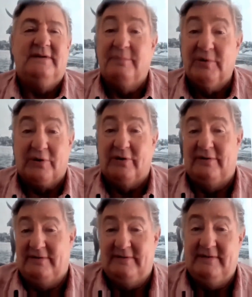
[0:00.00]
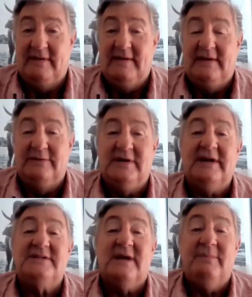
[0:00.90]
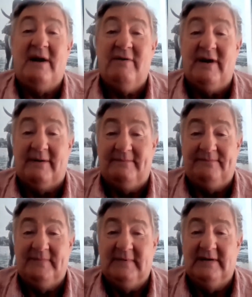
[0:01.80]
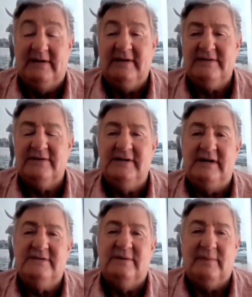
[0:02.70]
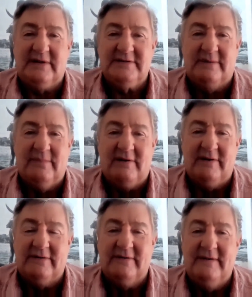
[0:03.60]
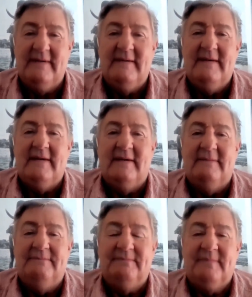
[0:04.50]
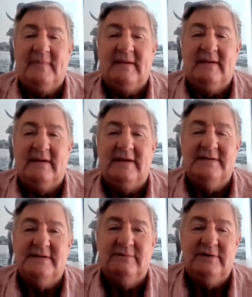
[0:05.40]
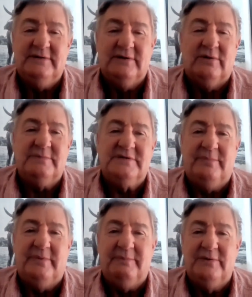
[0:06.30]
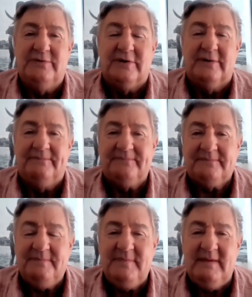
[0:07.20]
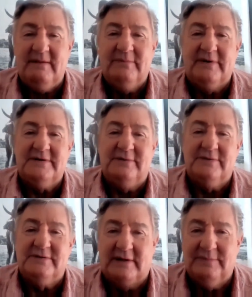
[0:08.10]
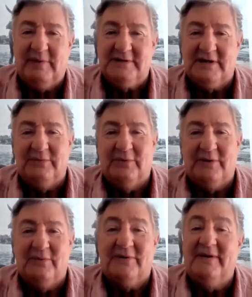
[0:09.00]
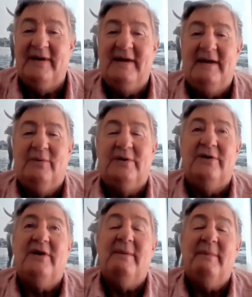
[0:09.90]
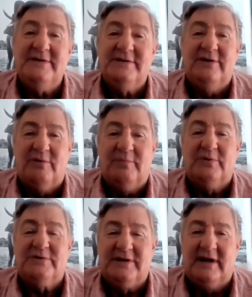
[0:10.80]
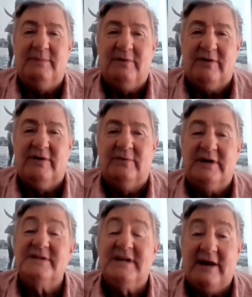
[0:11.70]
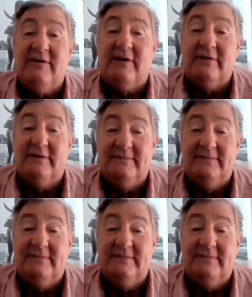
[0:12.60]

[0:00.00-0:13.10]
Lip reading: the book. He was an ex-submariner, and I think I've got to tell you something about submariners. We used to call him simply Putrid, because that's basically what he was. Well, you can imagine the reports that had to be written with his Land Rover